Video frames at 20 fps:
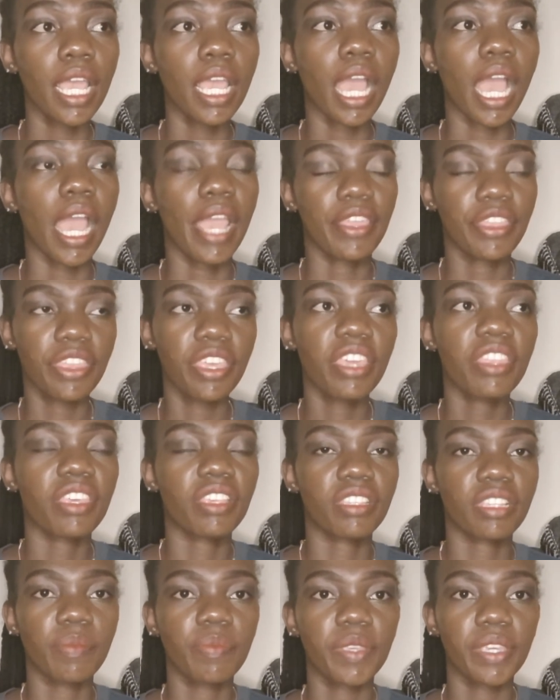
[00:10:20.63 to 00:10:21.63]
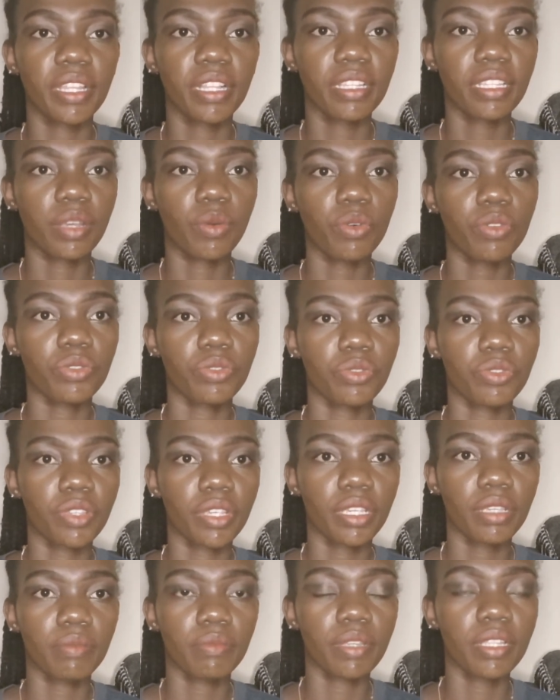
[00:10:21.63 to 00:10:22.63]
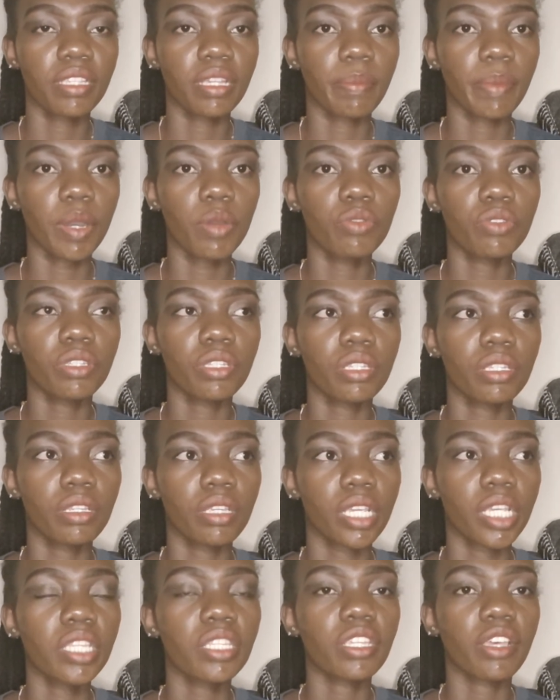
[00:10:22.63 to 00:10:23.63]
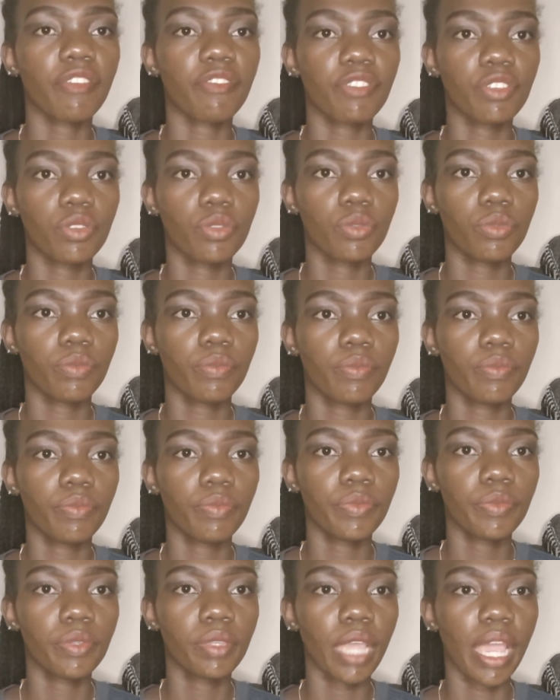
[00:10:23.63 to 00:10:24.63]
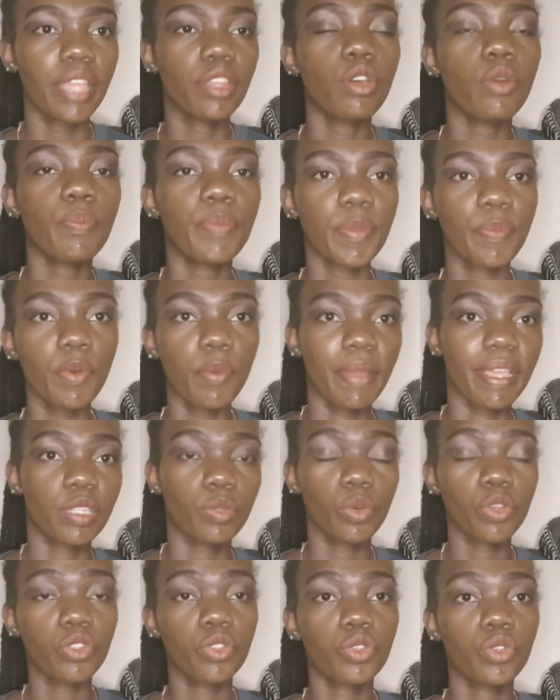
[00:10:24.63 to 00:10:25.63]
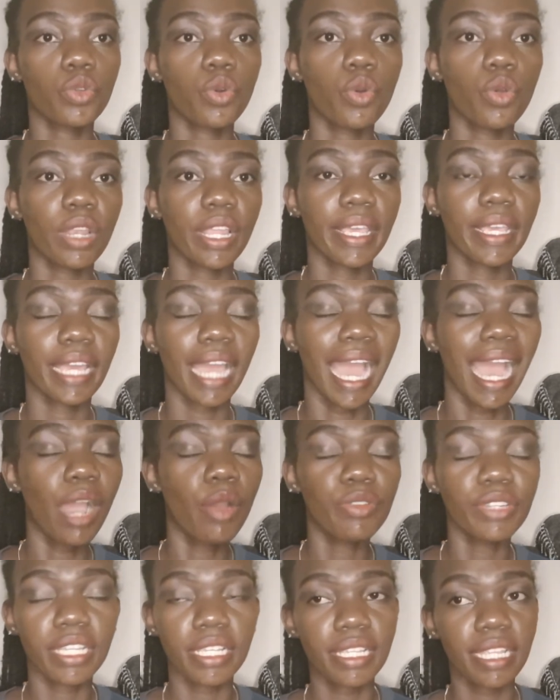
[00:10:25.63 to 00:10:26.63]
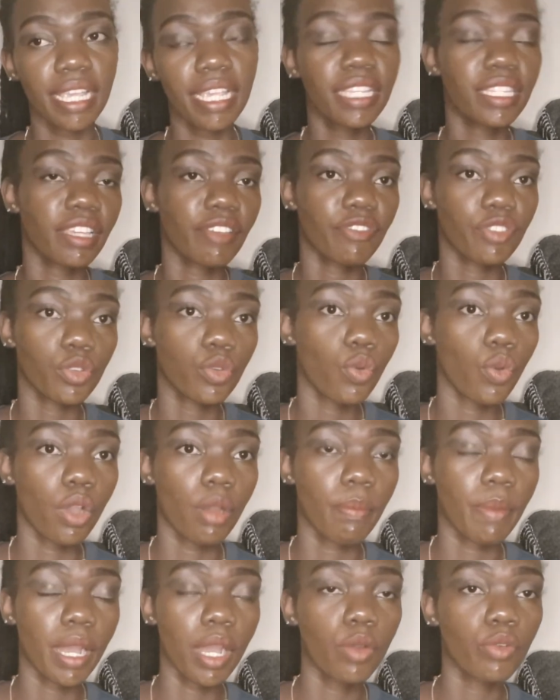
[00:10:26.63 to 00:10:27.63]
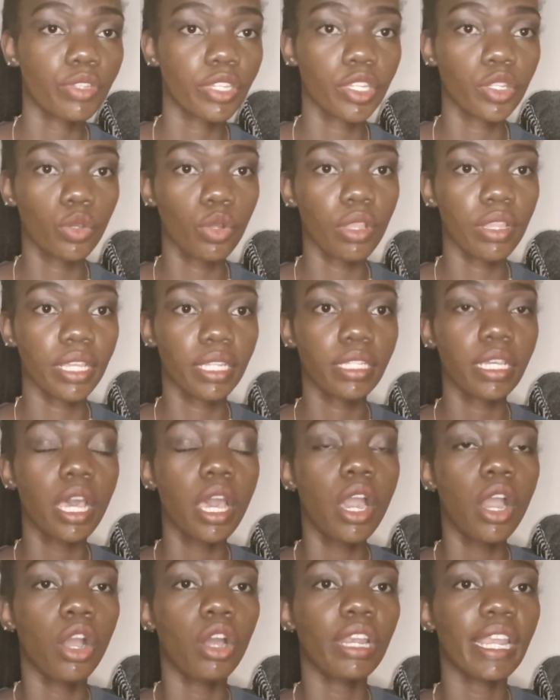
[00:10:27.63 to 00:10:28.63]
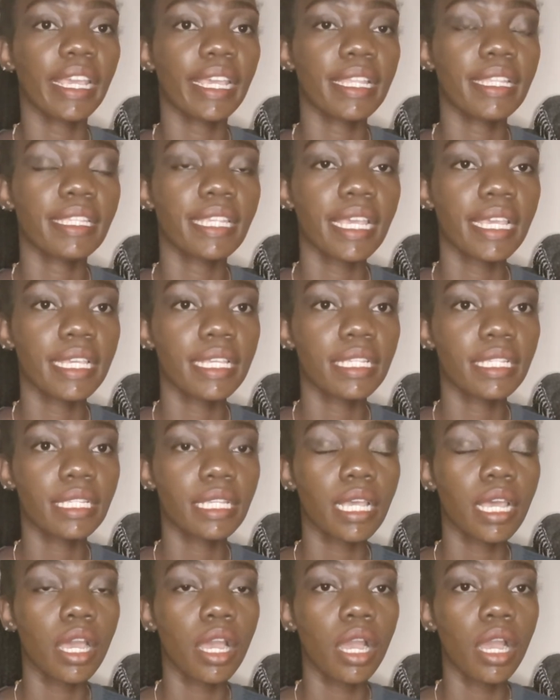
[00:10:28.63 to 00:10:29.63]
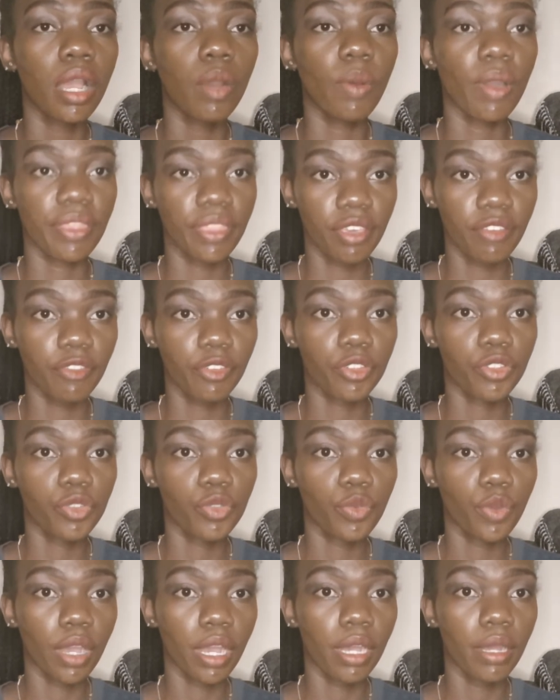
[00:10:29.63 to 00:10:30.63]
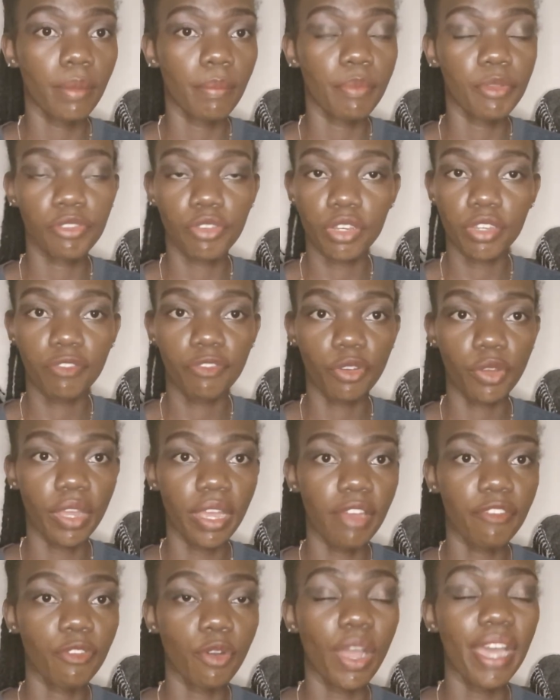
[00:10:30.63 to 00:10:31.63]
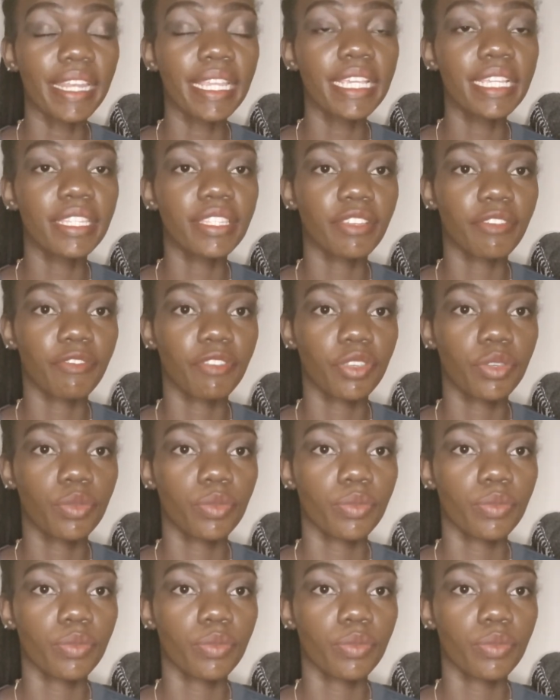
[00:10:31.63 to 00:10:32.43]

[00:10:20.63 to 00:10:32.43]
I think there's something else I want to say. It's about interview. I know people might want to know, like, how does the interview go about and all that. All I can say is, one thing for sure, be ready for an interview.